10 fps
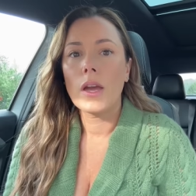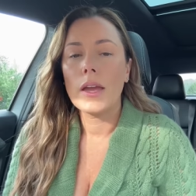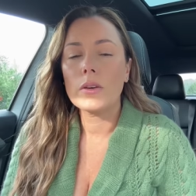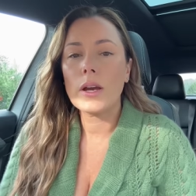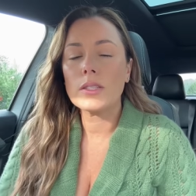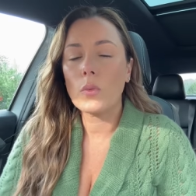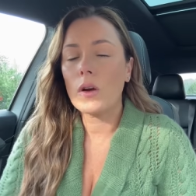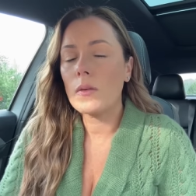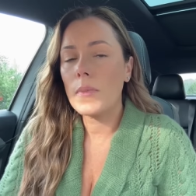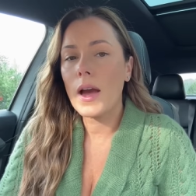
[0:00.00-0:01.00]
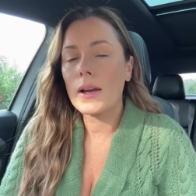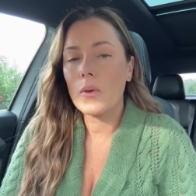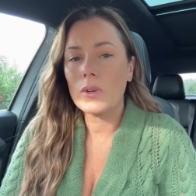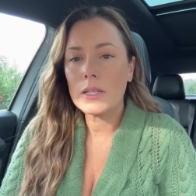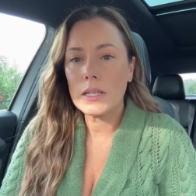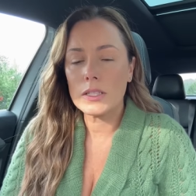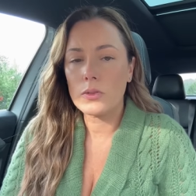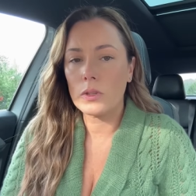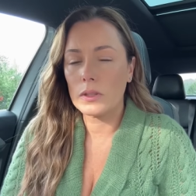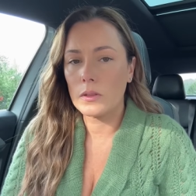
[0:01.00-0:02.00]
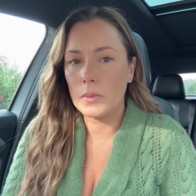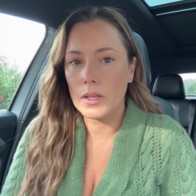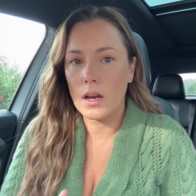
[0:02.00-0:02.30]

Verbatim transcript: Hey you guys and welcome back. I want to get into a little bit